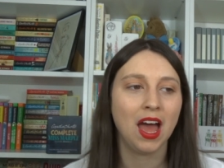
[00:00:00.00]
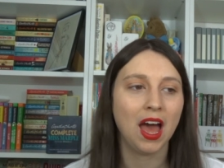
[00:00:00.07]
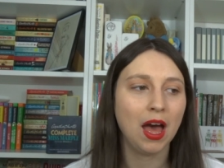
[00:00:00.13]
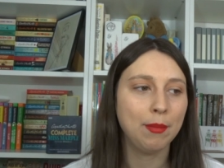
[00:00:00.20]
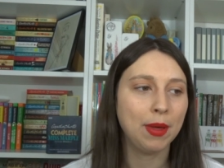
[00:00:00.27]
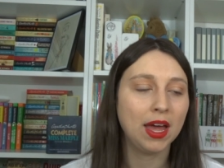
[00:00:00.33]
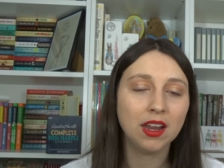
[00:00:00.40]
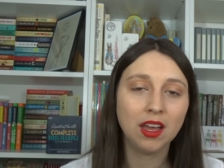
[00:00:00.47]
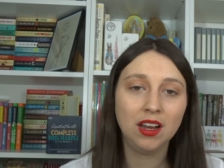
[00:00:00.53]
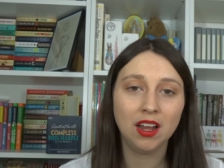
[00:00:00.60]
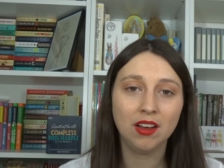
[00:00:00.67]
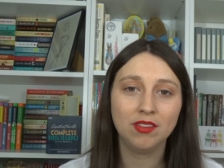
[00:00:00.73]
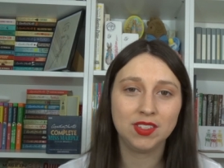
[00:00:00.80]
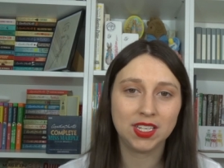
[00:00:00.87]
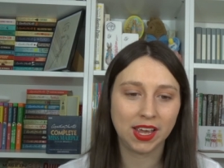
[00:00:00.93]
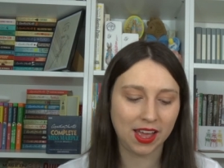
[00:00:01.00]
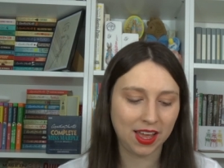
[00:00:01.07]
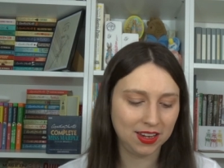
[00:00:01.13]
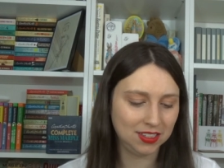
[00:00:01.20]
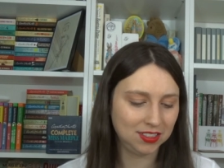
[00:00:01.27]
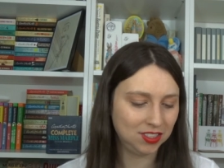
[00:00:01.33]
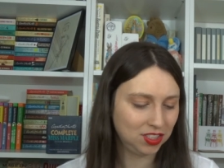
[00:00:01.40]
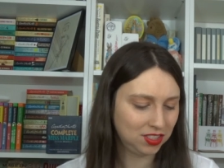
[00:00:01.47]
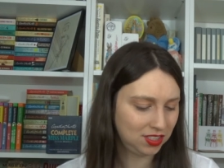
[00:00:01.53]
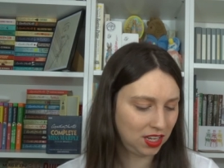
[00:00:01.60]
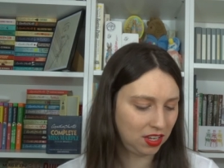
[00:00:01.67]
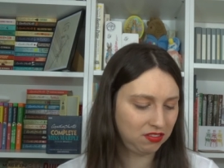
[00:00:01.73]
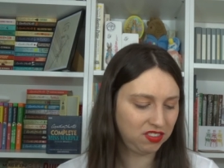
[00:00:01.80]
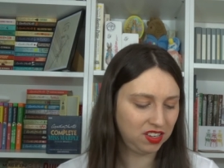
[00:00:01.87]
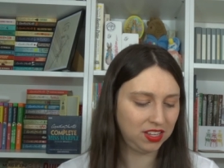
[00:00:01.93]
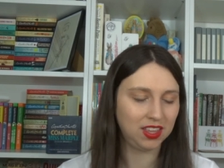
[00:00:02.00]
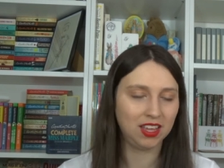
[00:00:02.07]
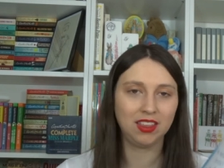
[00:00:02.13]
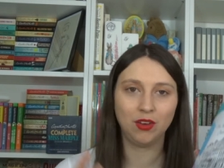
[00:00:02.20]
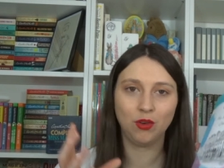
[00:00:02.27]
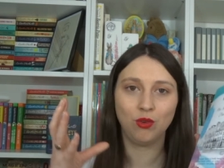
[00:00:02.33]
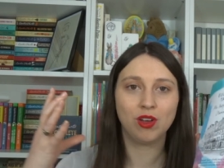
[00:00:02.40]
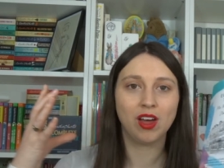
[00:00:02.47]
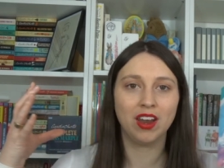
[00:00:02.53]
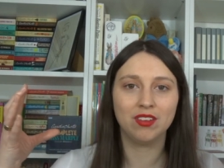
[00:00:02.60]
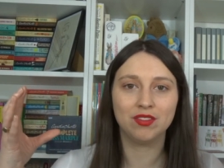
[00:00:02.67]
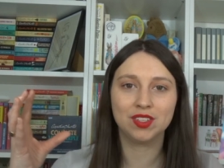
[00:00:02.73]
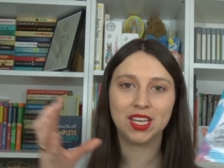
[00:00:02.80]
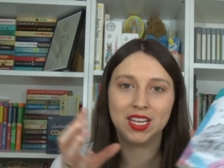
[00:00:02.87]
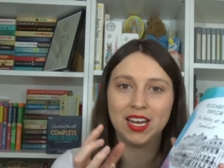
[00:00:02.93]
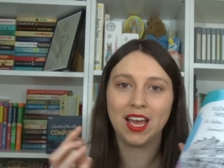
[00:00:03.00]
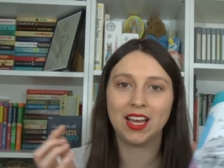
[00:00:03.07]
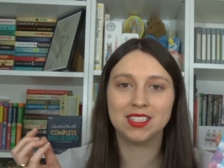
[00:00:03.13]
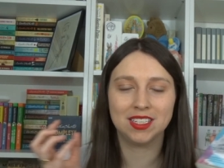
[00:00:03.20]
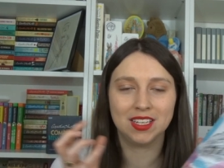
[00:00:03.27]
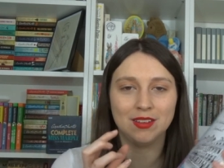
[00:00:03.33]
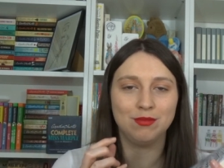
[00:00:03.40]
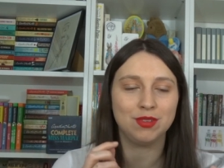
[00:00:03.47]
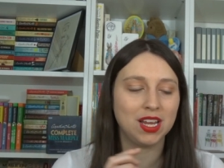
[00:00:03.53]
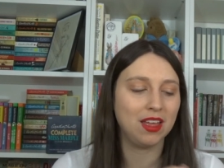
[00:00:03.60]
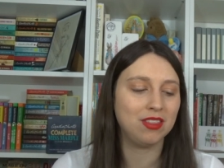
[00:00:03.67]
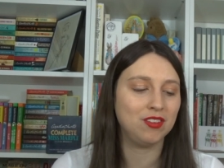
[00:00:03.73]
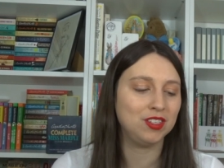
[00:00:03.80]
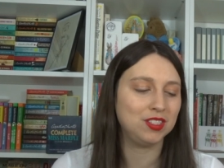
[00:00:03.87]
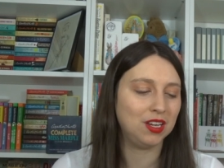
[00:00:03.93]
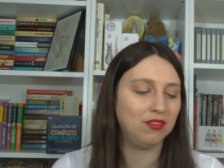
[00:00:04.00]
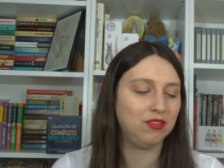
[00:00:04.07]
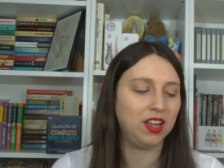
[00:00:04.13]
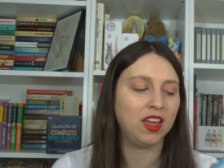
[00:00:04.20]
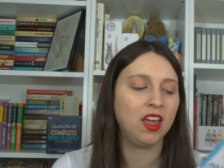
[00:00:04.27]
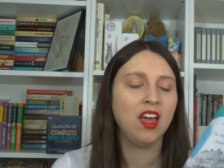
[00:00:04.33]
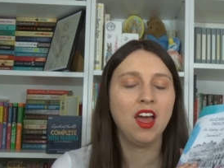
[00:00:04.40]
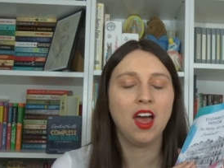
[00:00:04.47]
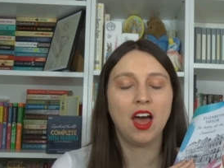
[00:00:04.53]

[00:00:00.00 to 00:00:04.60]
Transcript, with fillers: Um, and I loved it. And it's just so funny that they all kind of connect and come together. It's lovely.